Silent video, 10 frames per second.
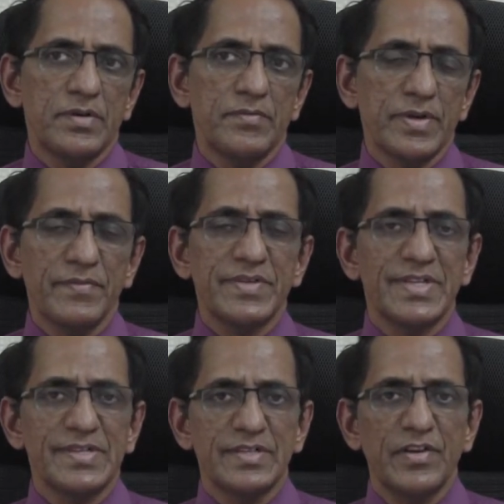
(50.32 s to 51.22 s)
whenever
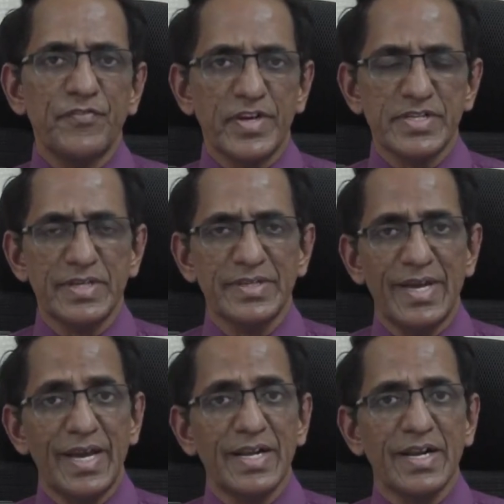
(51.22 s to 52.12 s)
there is an infection in the
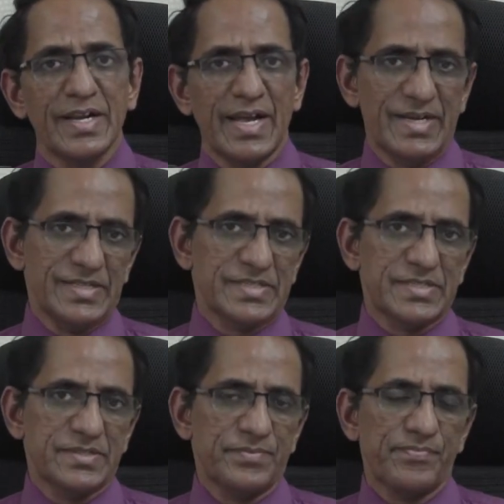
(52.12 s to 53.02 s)
anal
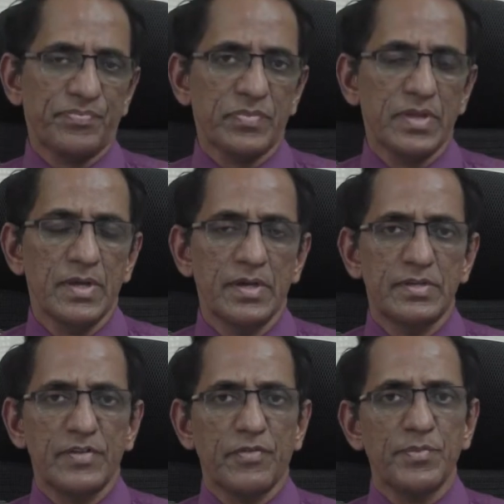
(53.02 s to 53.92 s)
glands,
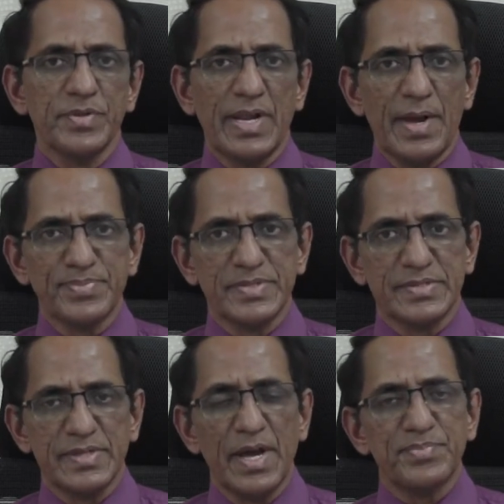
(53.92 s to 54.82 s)
it forms an
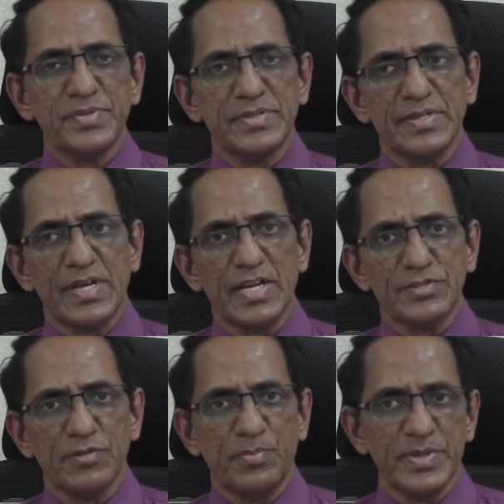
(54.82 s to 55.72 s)
abscess. Abscess is a
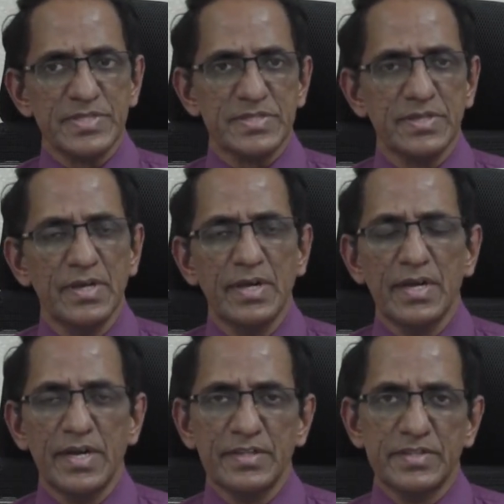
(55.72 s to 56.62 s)
collection of pus,
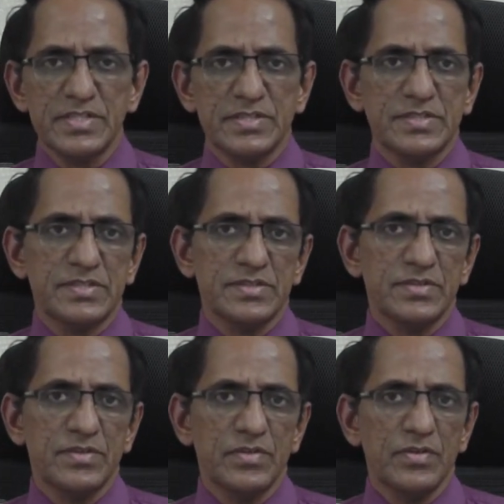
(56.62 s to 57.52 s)
and this
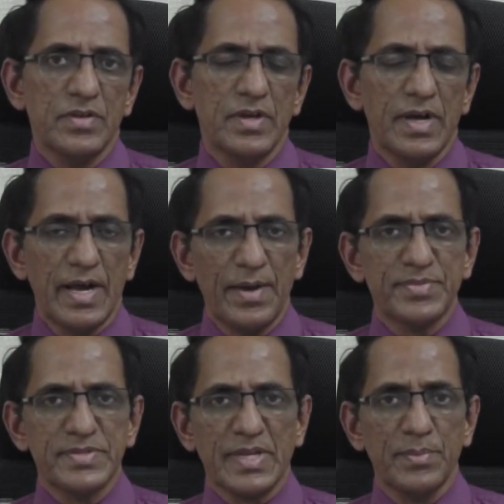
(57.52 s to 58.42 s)
uh,
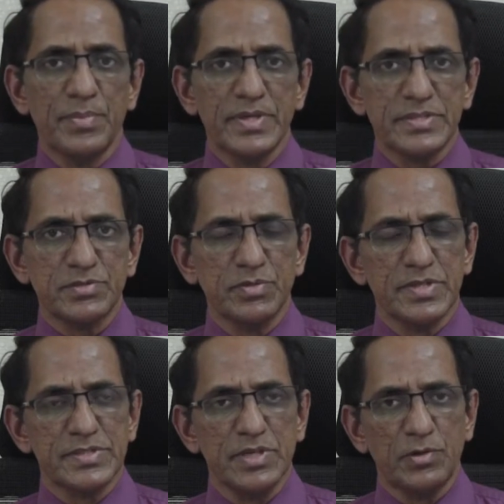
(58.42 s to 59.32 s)
Abscess can burst
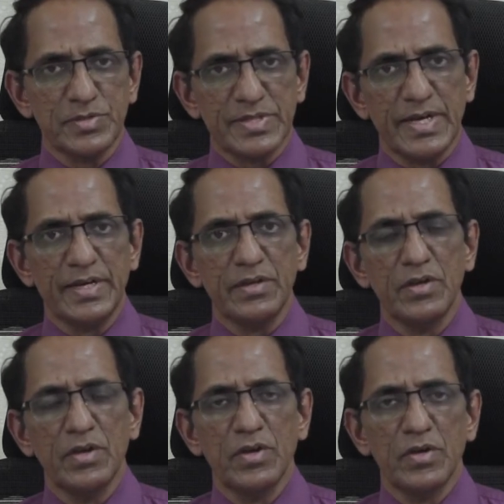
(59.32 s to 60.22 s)
towards the outside
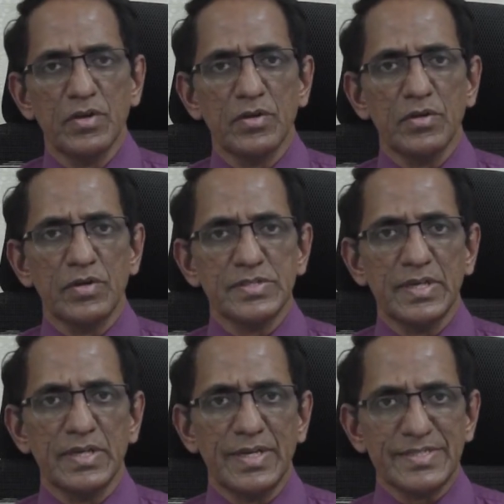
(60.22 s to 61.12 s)

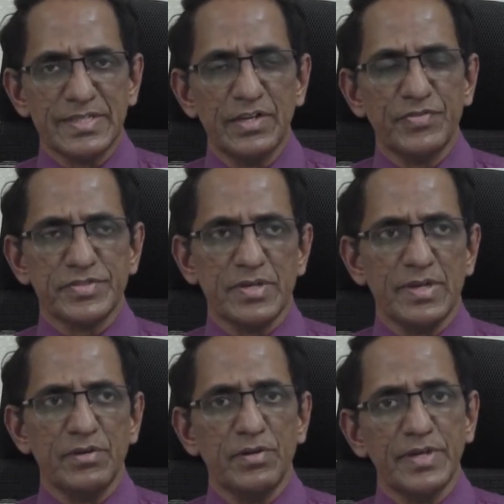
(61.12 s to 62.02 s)
causing an external
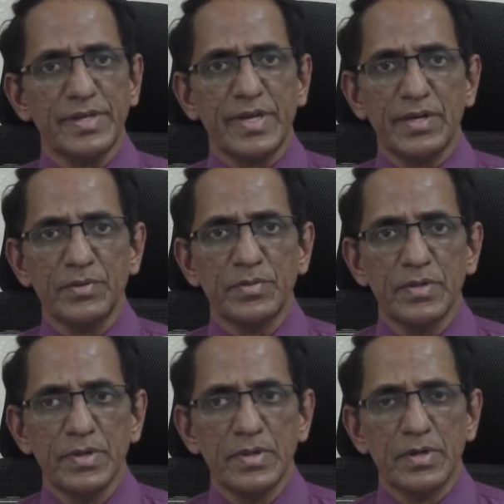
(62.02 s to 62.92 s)
fistula or it can
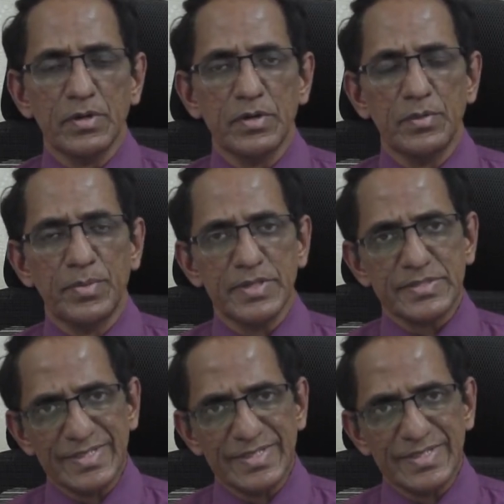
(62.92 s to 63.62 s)
uh, burst